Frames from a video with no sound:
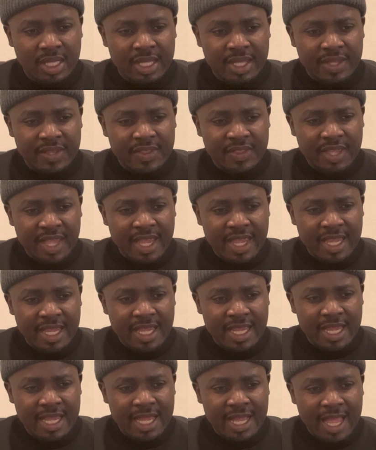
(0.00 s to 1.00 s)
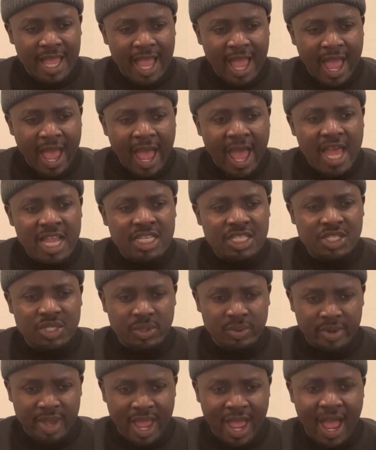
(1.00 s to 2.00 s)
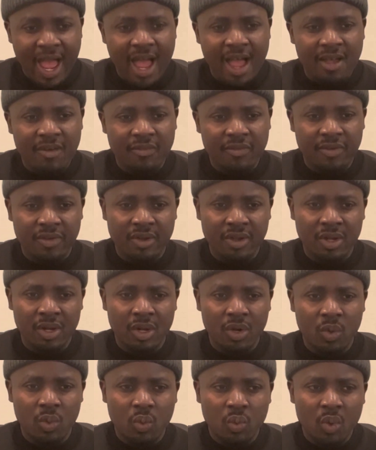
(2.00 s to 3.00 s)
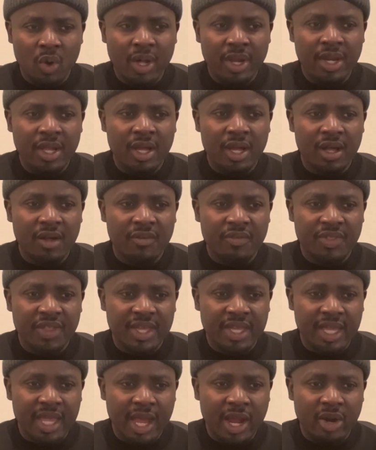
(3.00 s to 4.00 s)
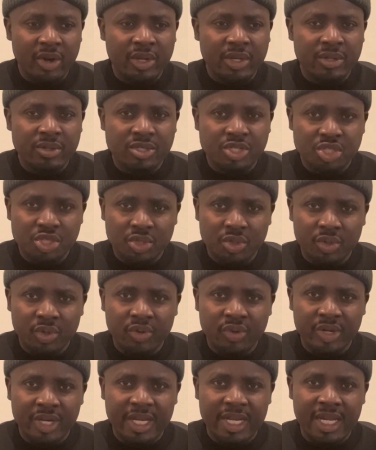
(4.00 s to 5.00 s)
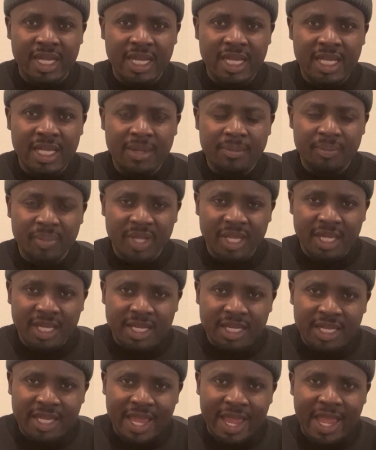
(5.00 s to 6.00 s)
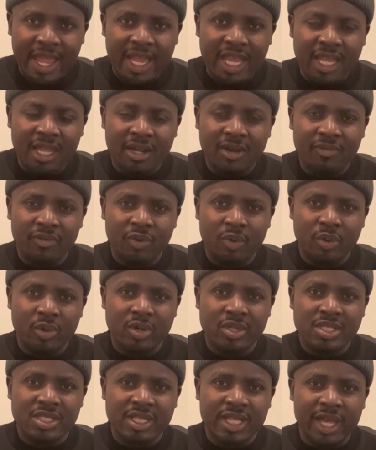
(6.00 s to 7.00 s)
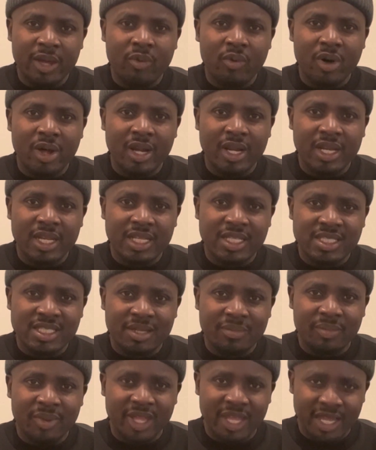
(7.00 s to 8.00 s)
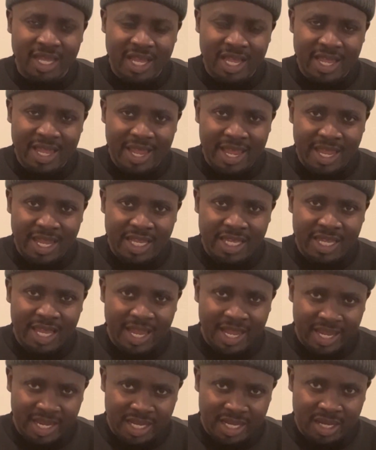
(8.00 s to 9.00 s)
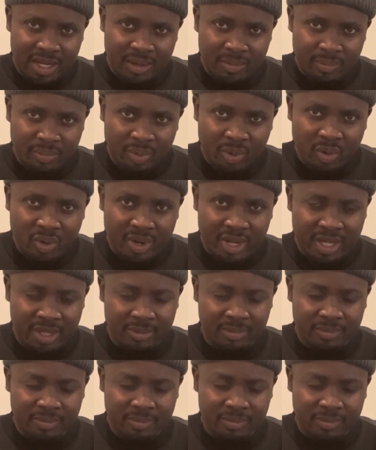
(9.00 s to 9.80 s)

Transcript: they had to have one of the character's children be gay, and of course they wanted it to be a gay boy,